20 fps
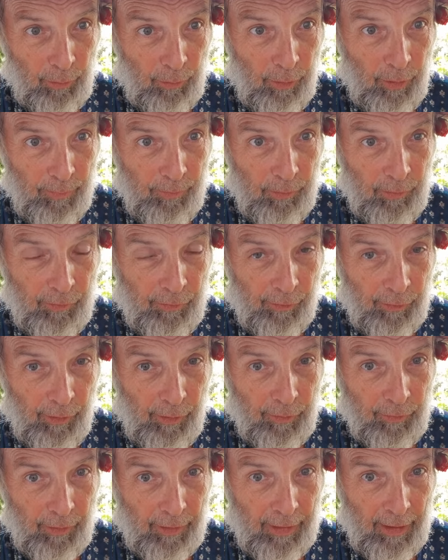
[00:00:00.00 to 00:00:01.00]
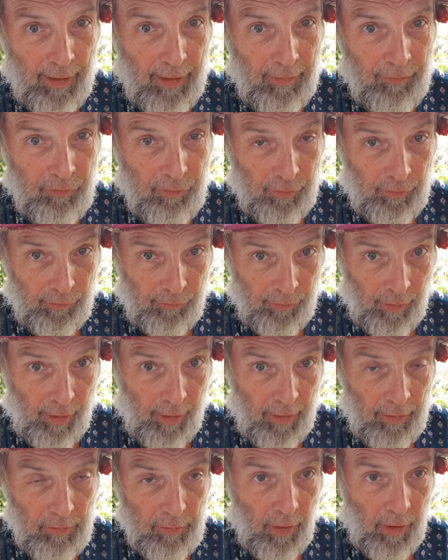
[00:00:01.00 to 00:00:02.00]
corpses along the Ganges
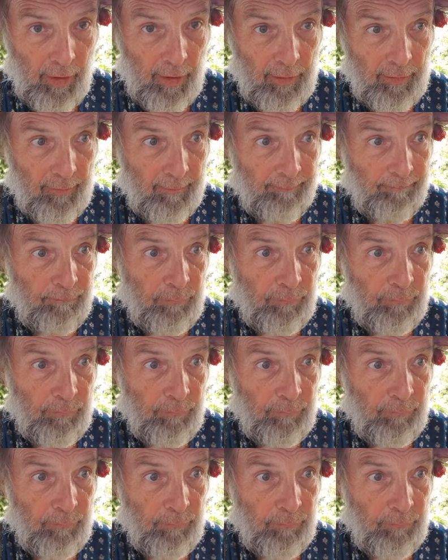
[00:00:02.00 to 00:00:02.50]
at night.